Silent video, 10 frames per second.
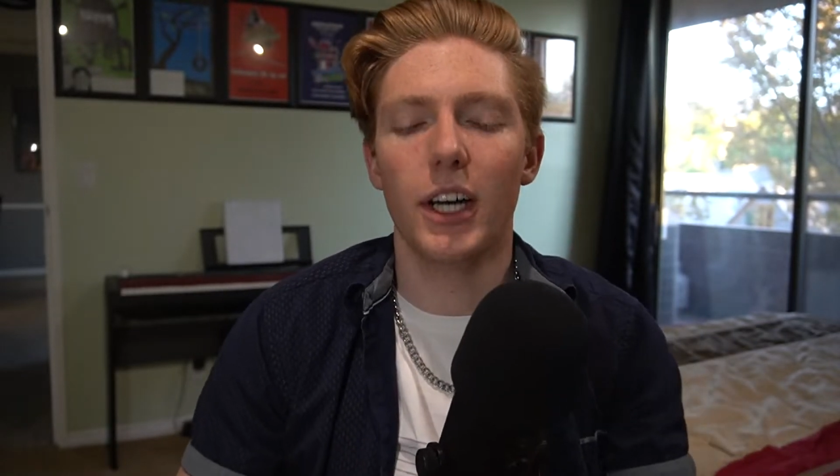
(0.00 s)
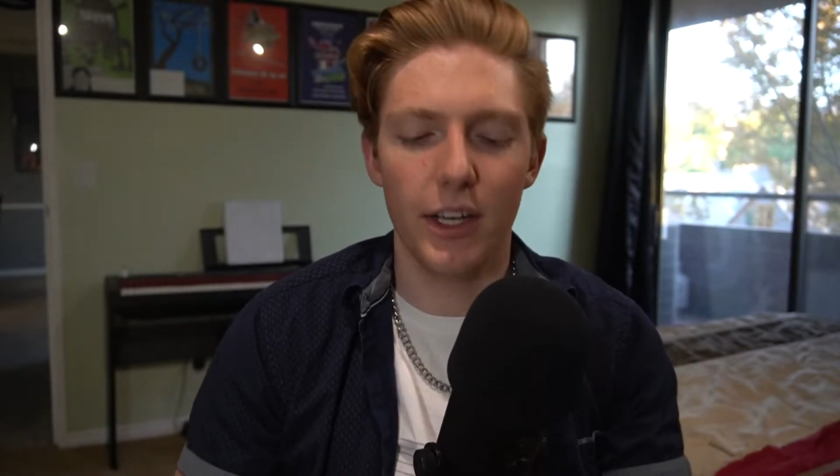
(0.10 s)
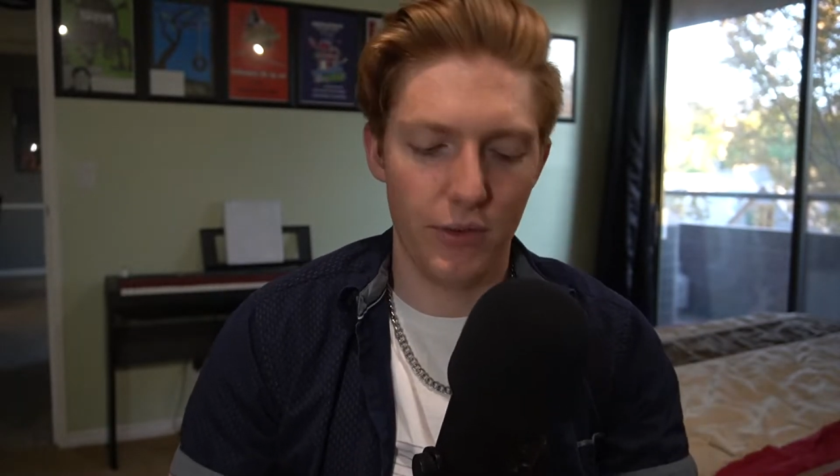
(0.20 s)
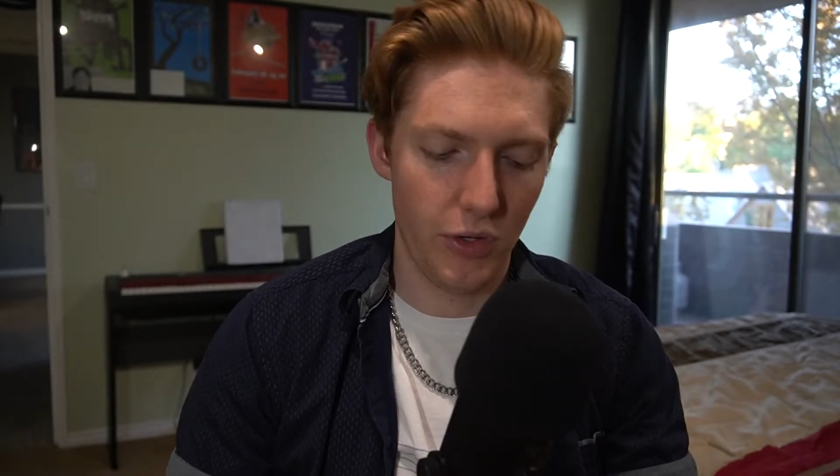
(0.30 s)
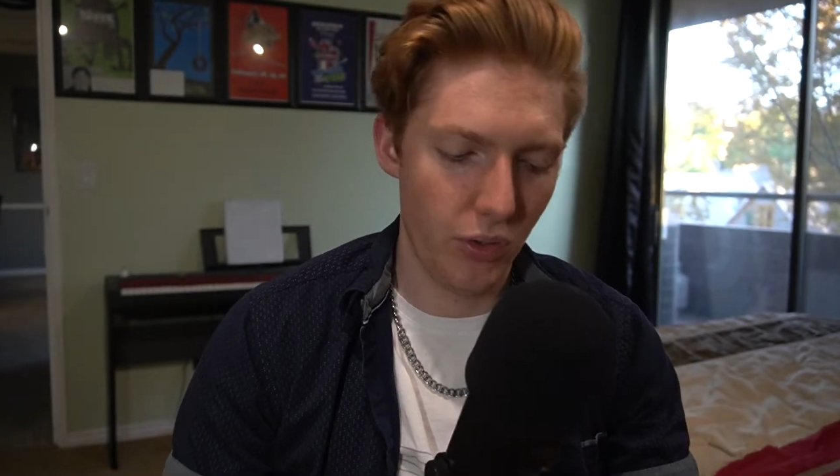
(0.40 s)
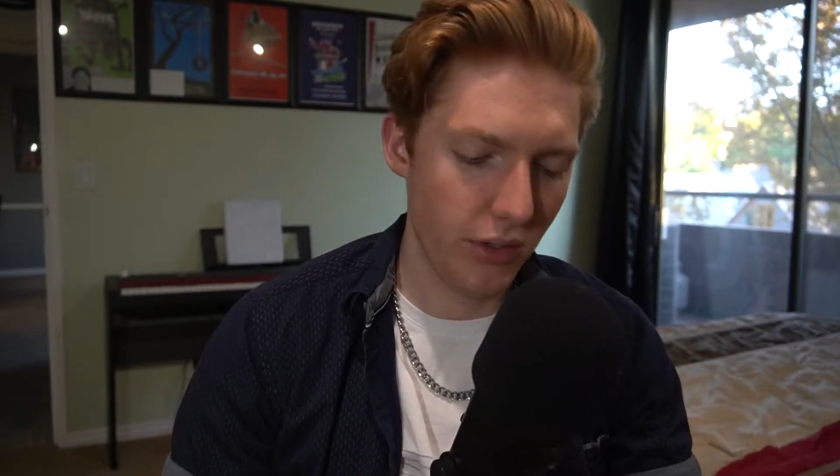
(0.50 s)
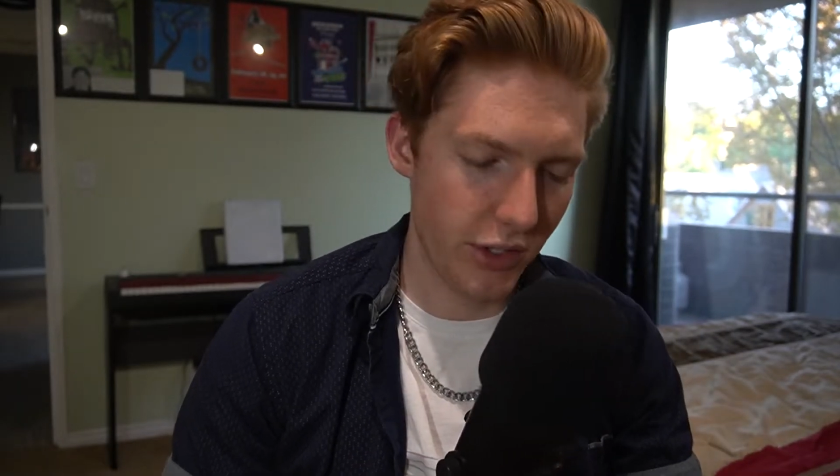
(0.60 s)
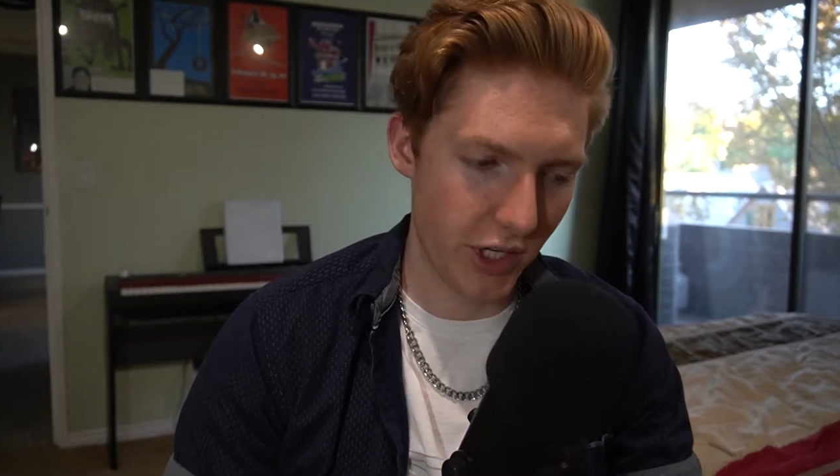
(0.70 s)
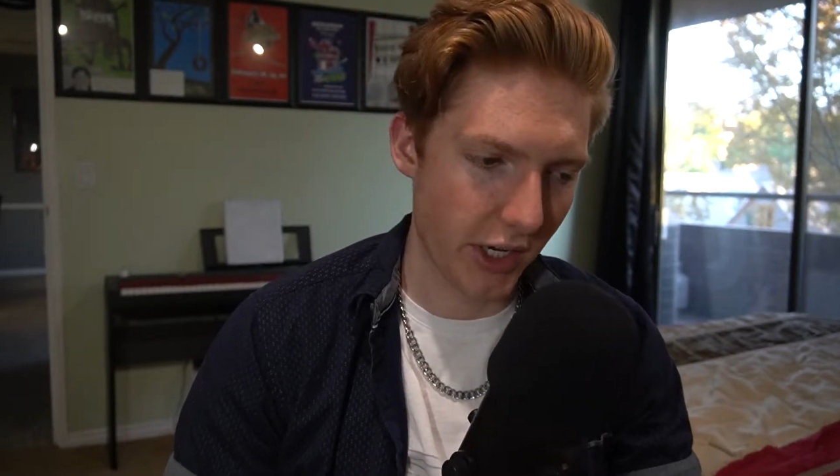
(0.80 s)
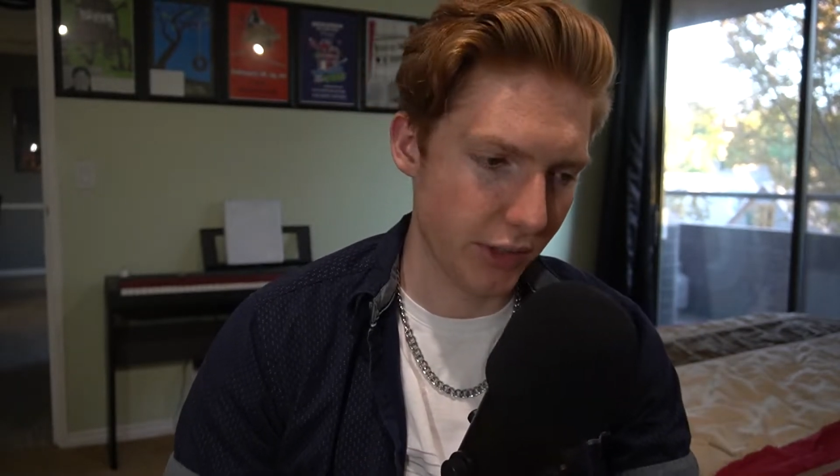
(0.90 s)
If you're new to the
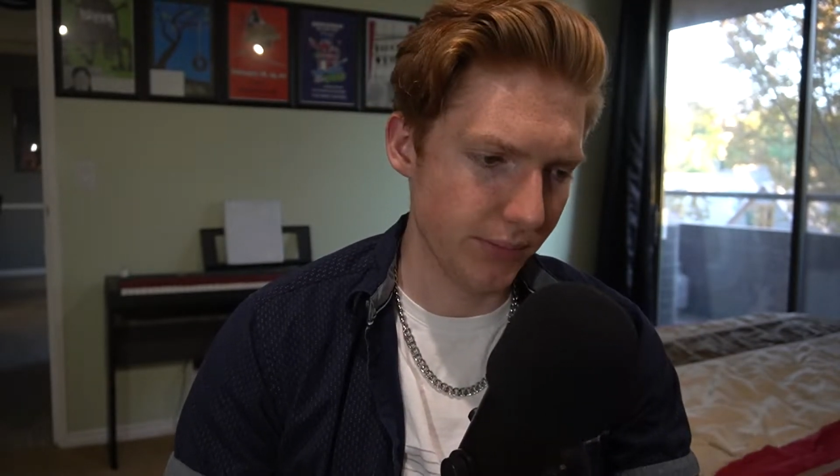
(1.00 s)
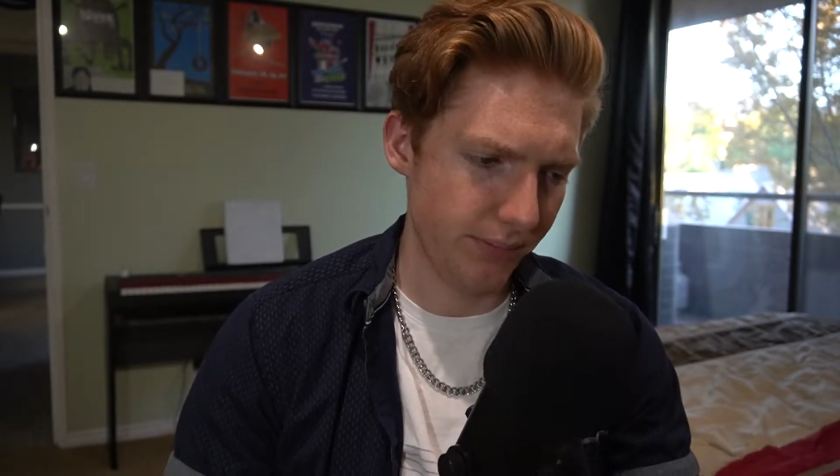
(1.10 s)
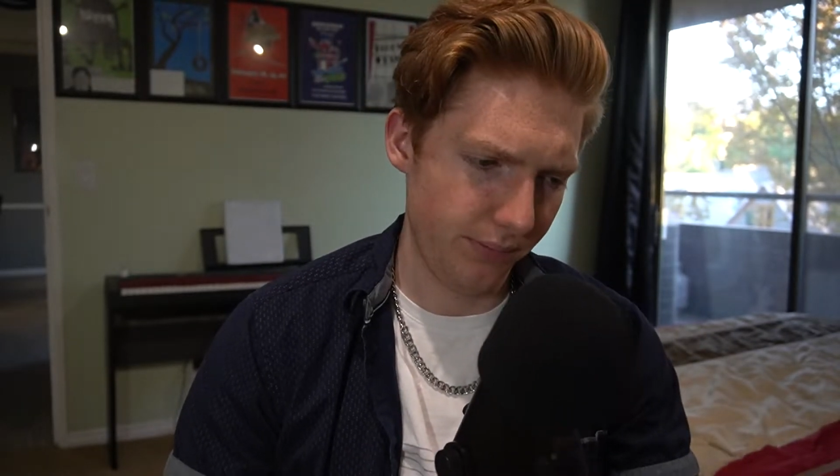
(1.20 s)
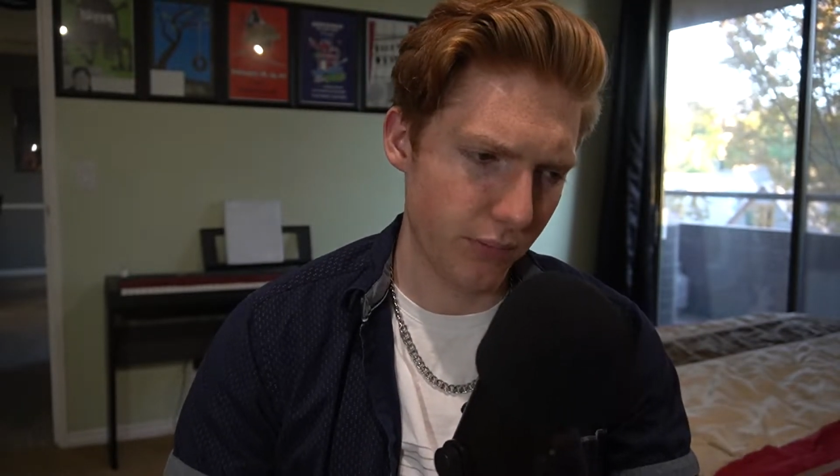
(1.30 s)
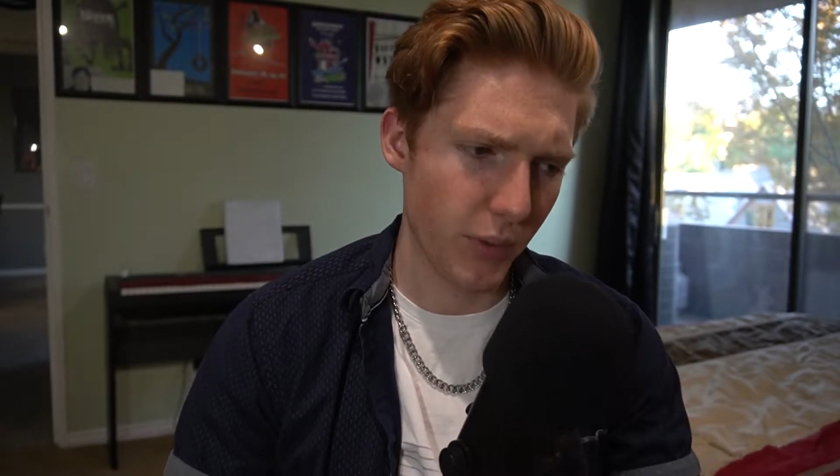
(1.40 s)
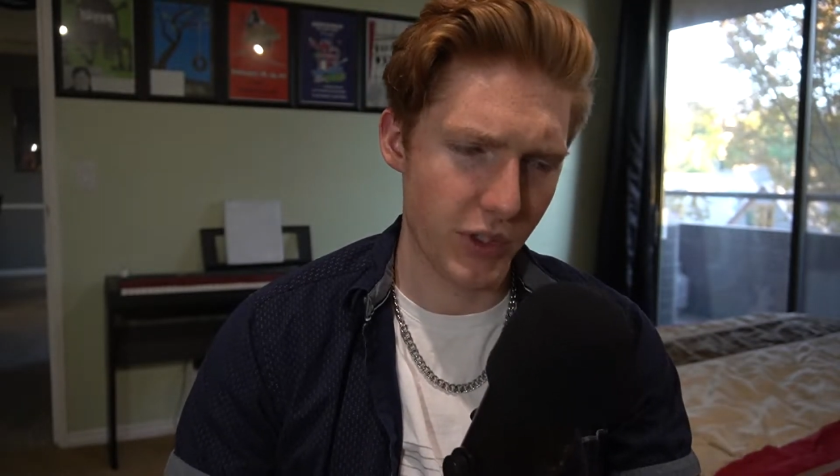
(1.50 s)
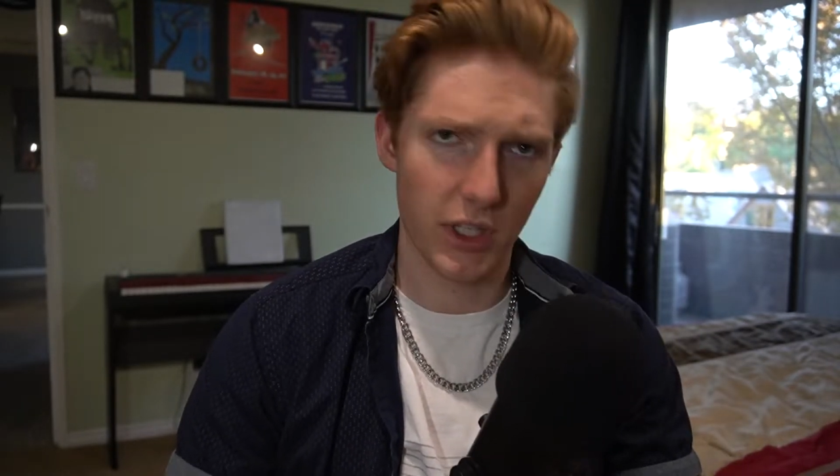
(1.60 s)
channel, which